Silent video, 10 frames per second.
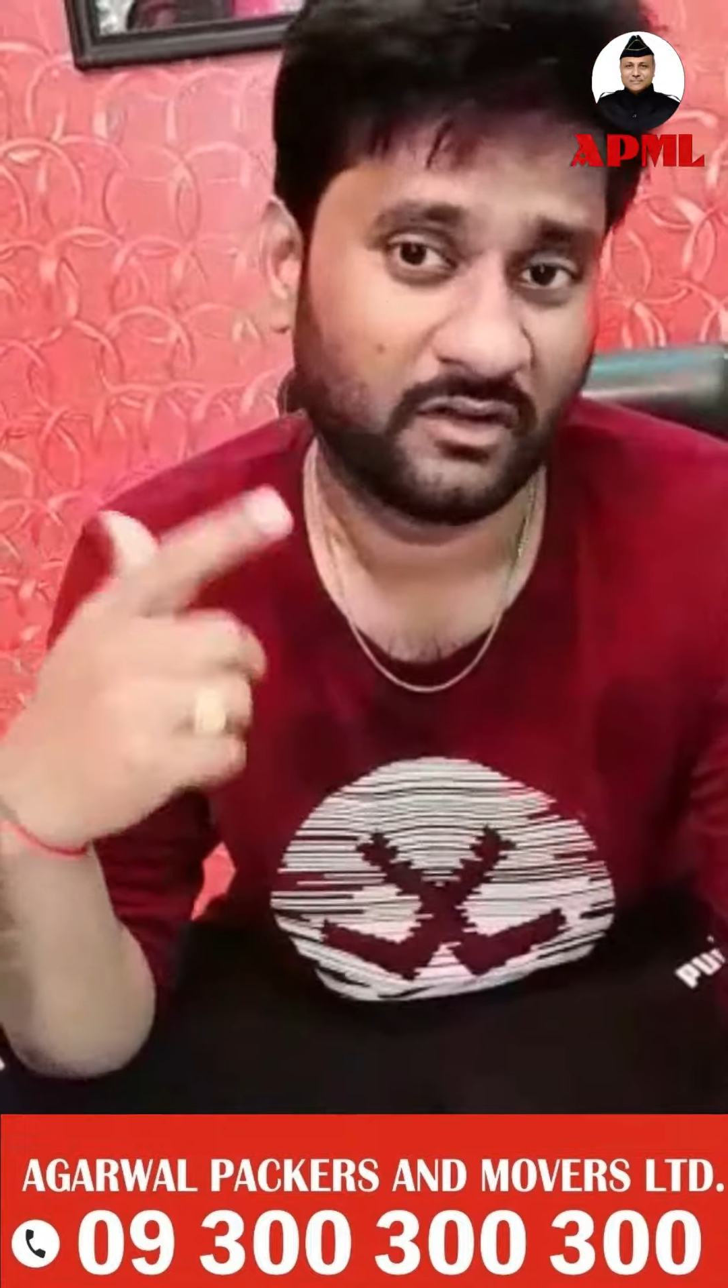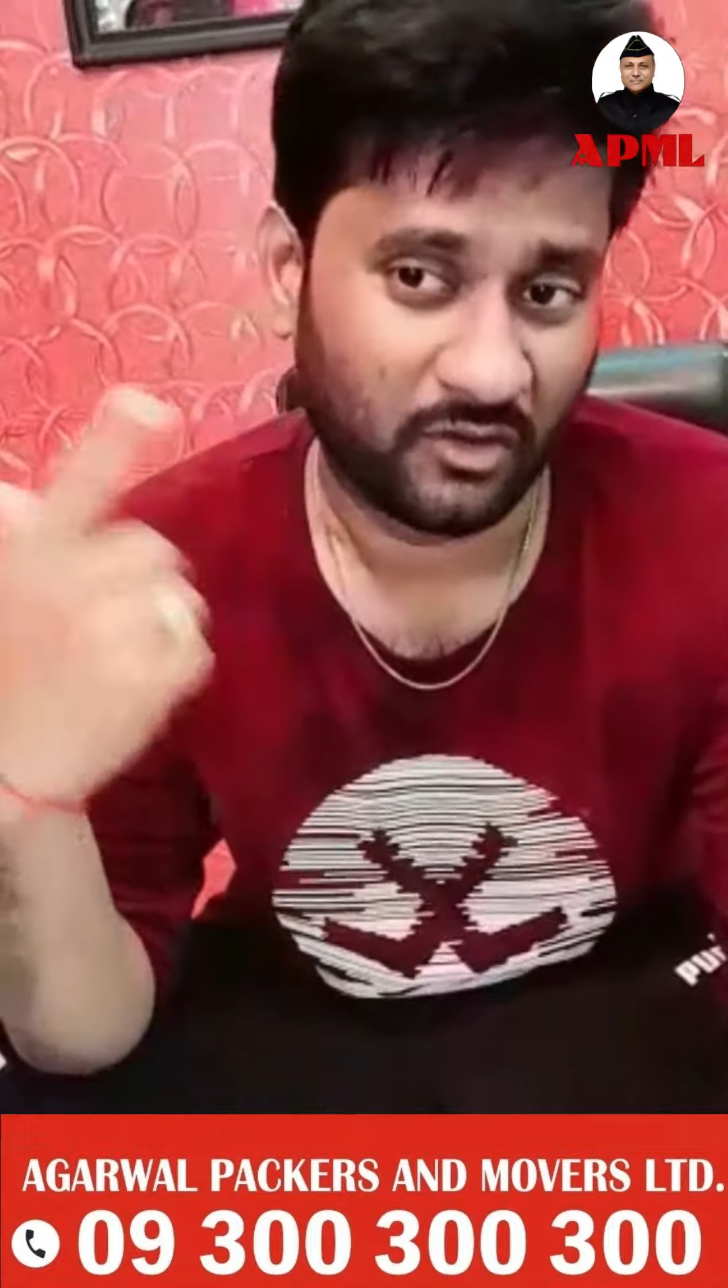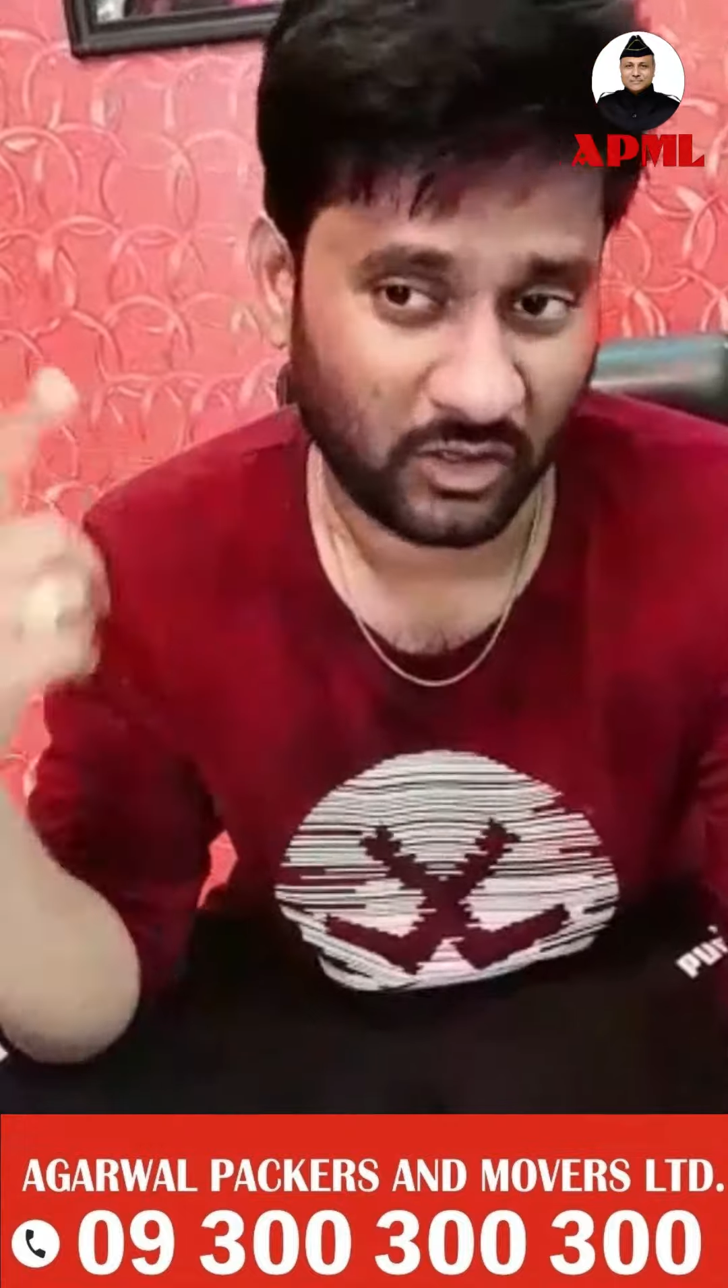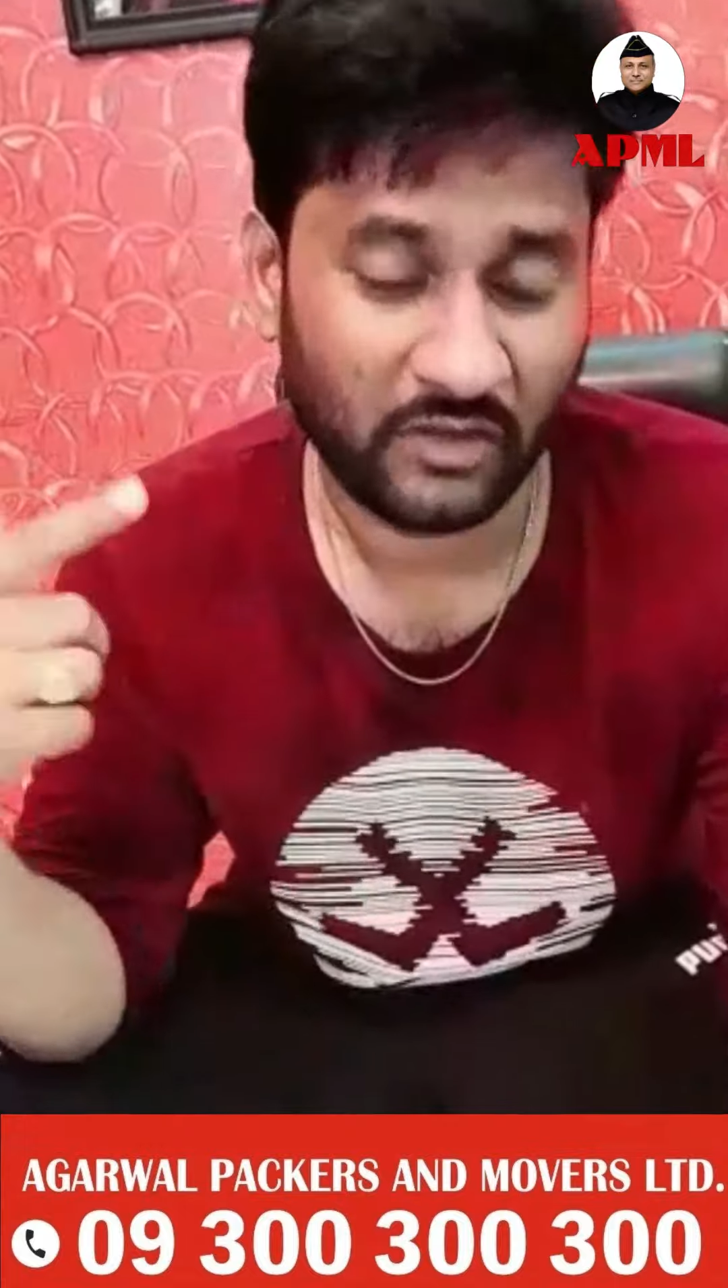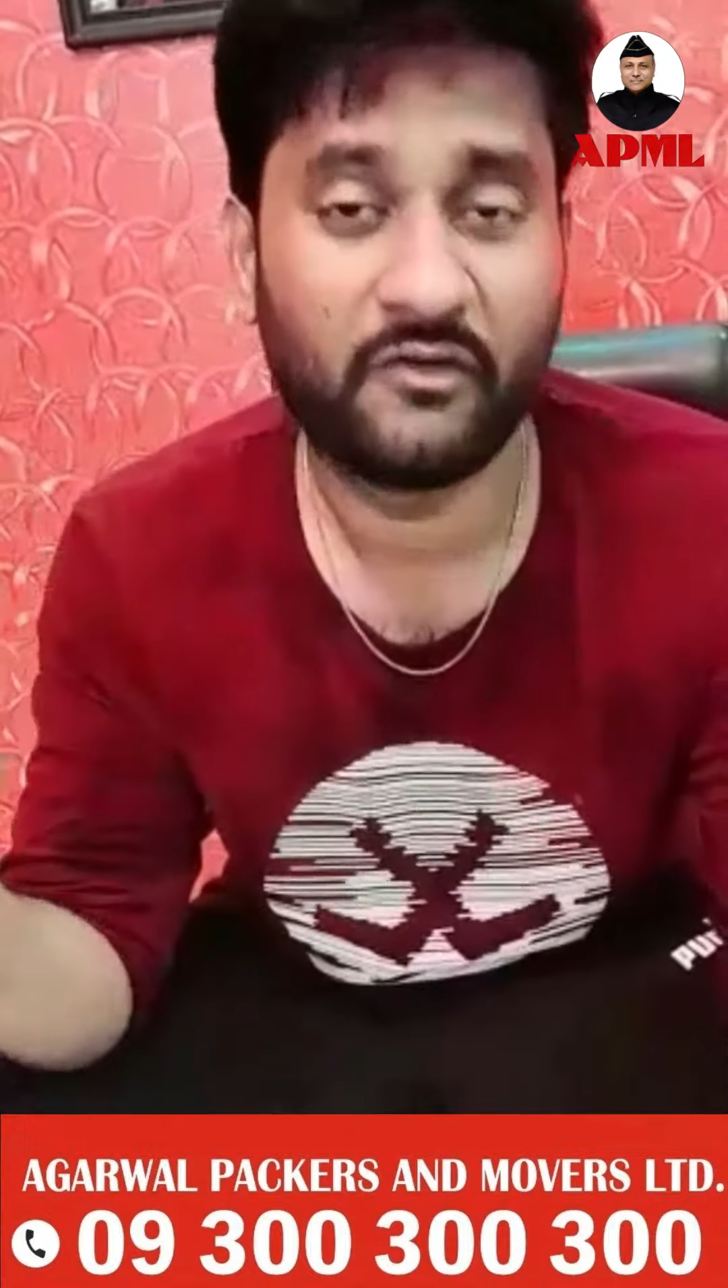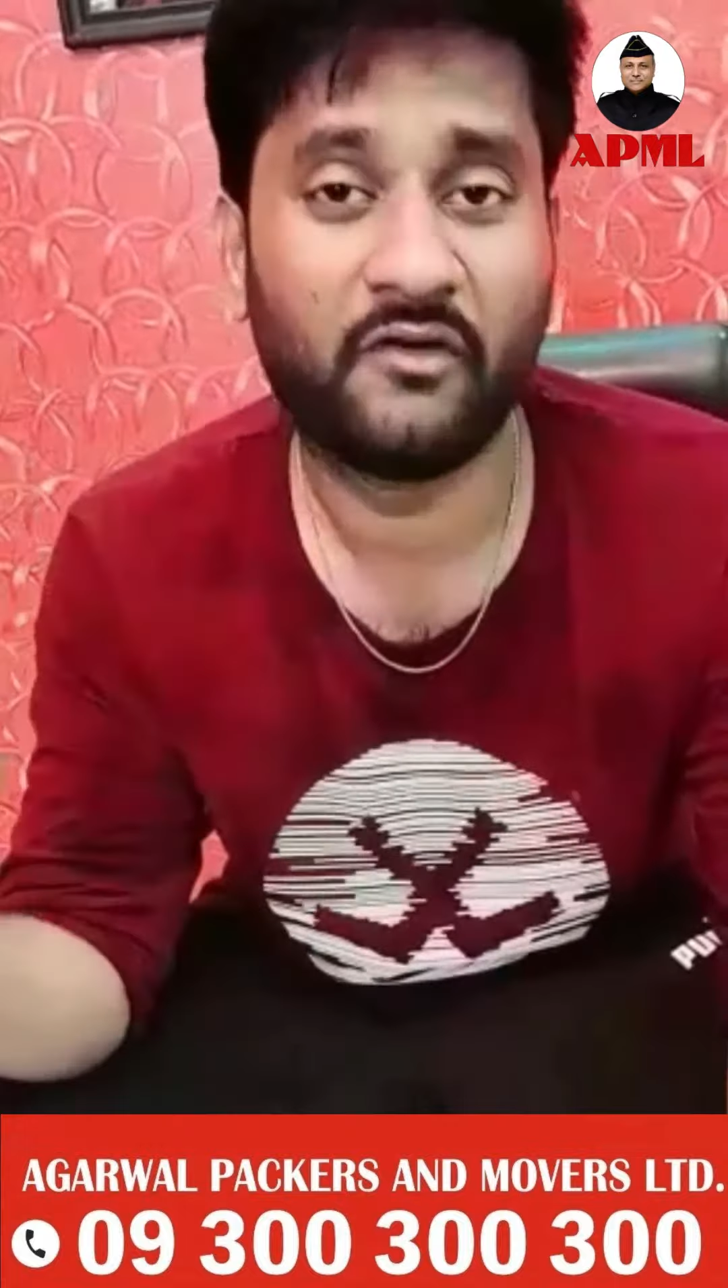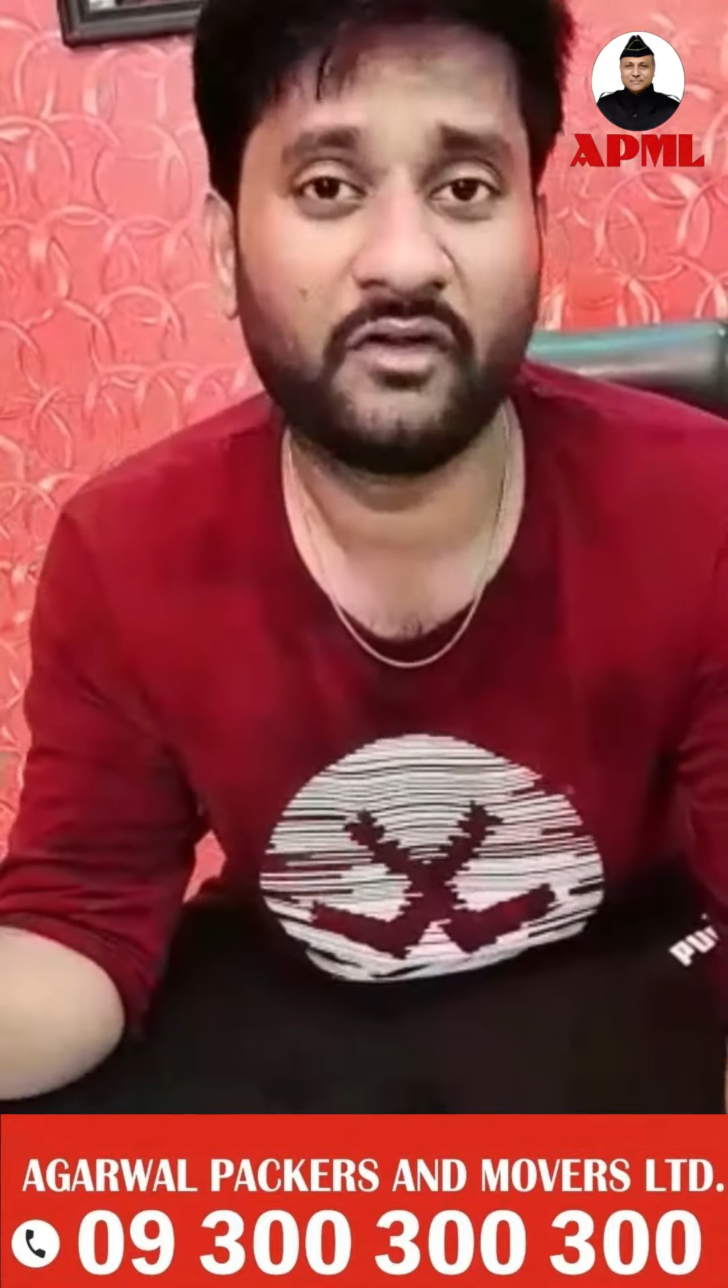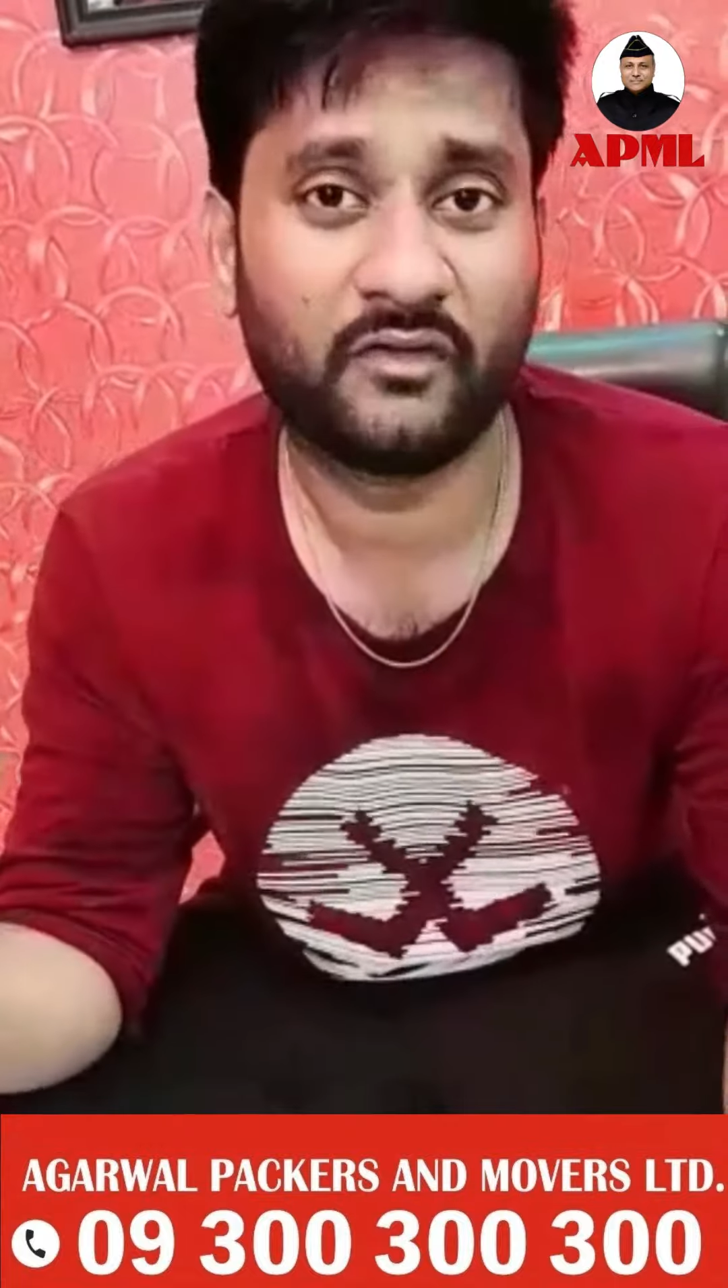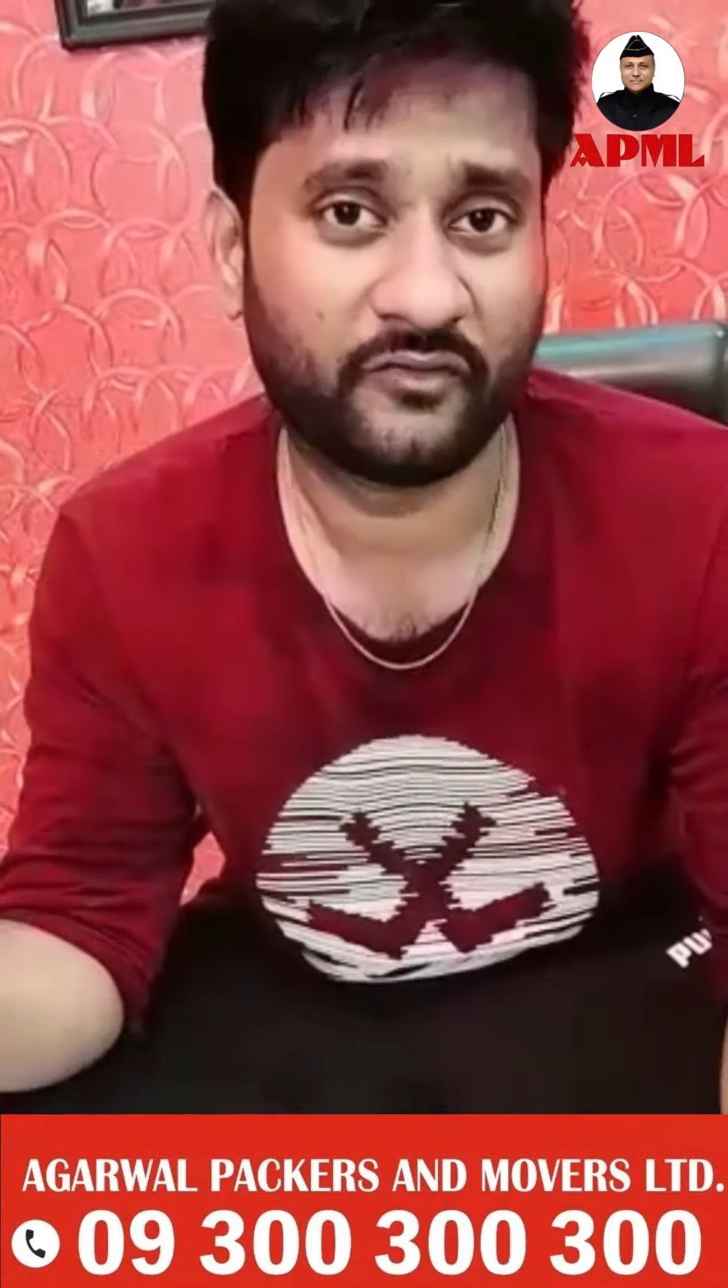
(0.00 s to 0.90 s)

going forward